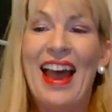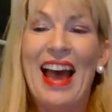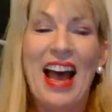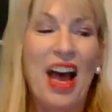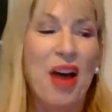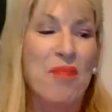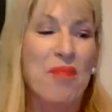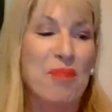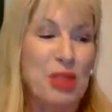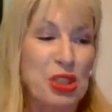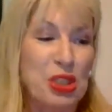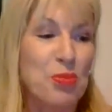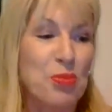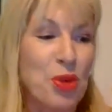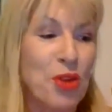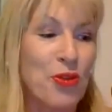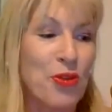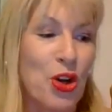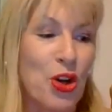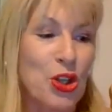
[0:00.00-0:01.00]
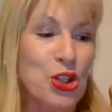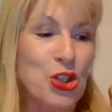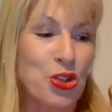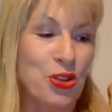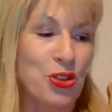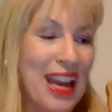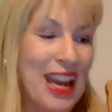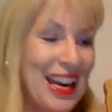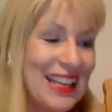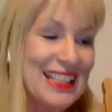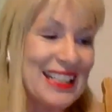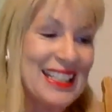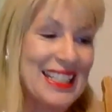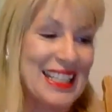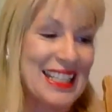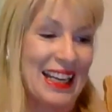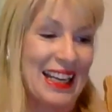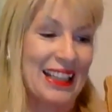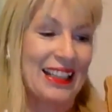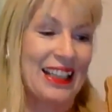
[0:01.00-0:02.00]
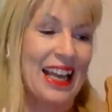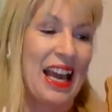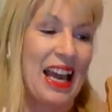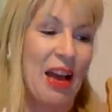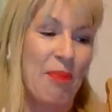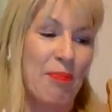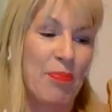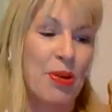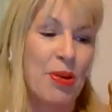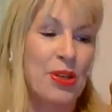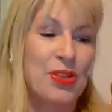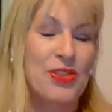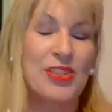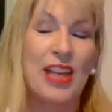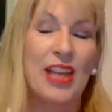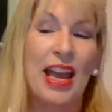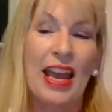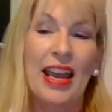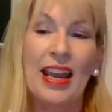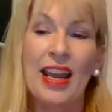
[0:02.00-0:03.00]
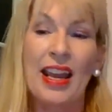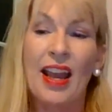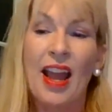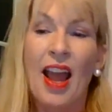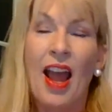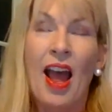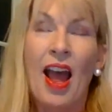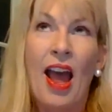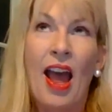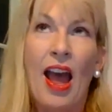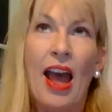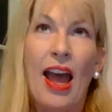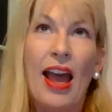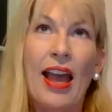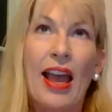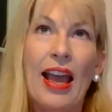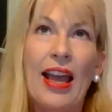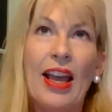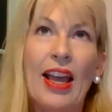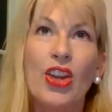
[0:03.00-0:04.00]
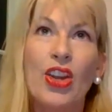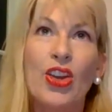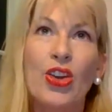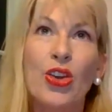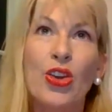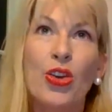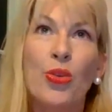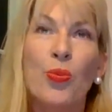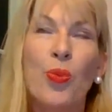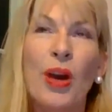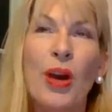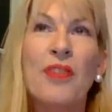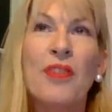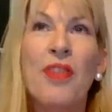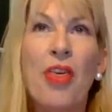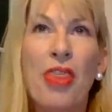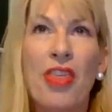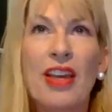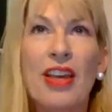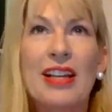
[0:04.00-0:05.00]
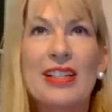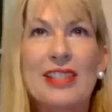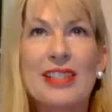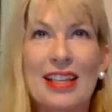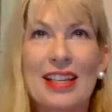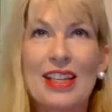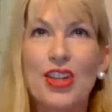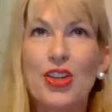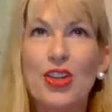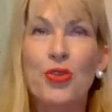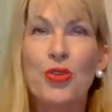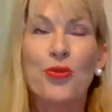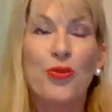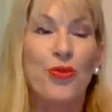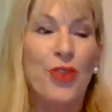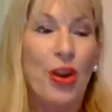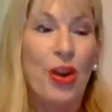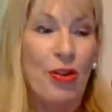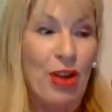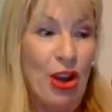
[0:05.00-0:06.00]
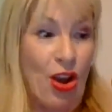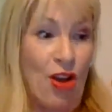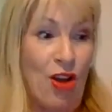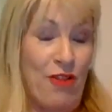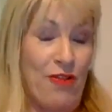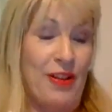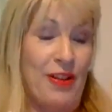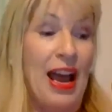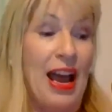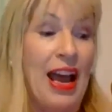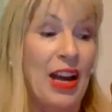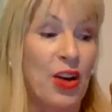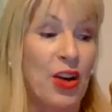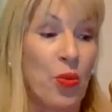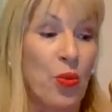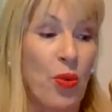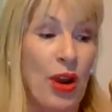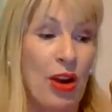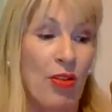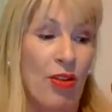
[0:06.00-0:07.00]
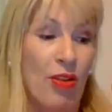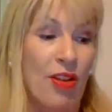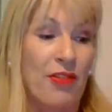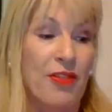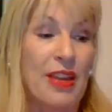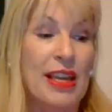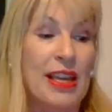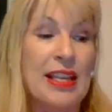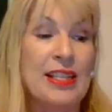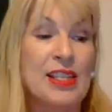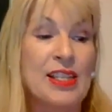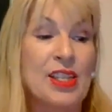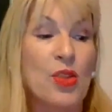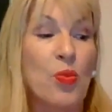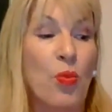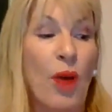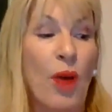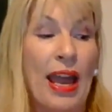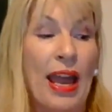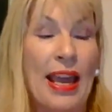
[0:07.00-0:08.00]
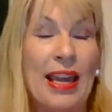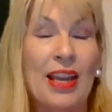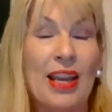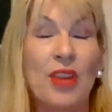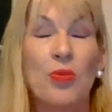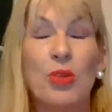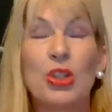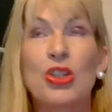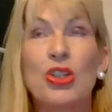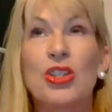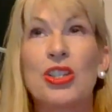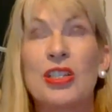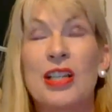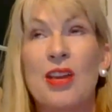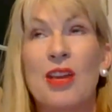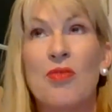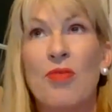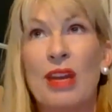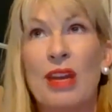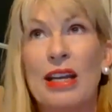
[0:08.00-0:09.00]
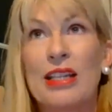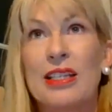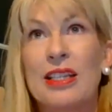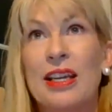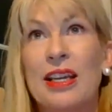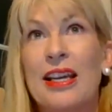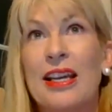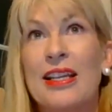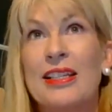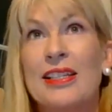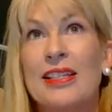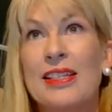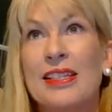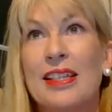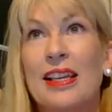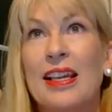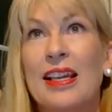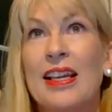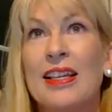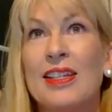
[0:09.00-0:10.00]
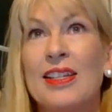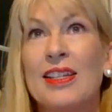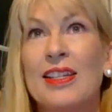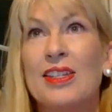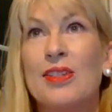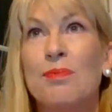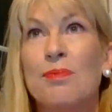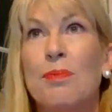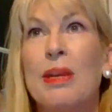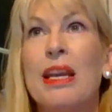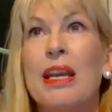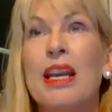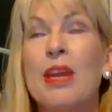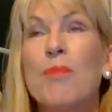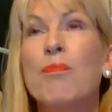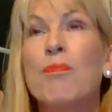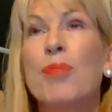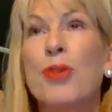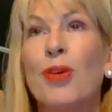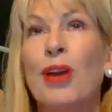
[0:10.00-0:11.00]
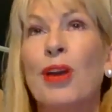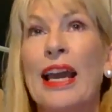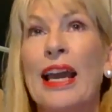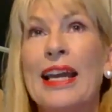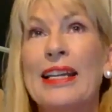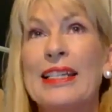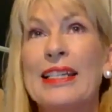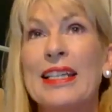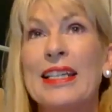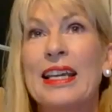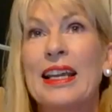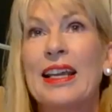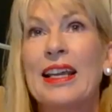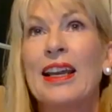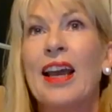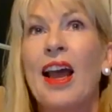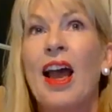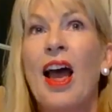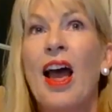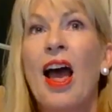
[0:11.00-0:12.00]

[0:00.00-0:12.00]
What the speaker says: But to move on to editing per se, one of the things that you're very often unaware of is the way in which the director is manipulating